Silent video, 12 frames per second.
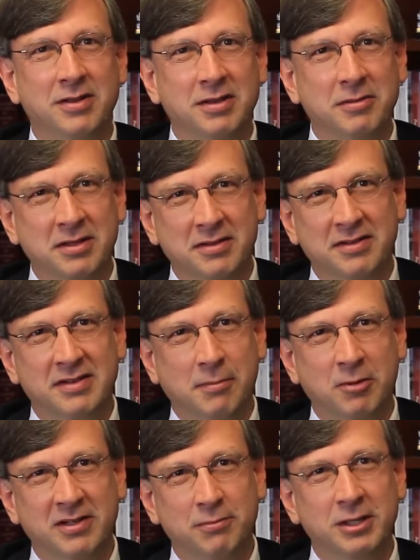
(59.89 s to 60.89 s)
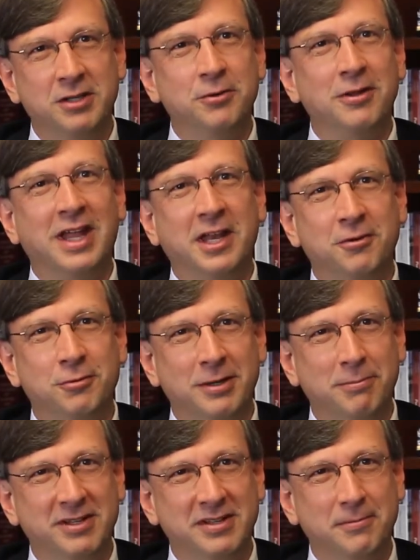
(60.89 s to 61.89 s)
In the summers, we'd do a lot of
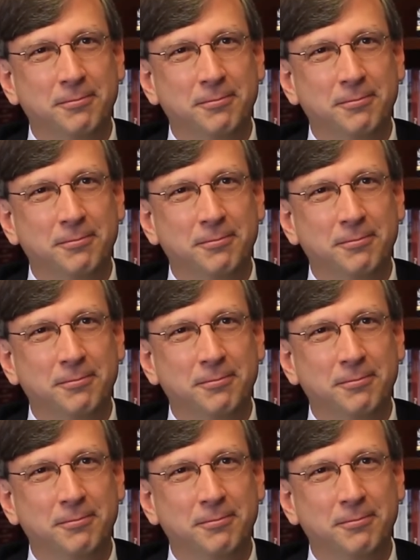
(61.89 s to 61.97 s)
trips.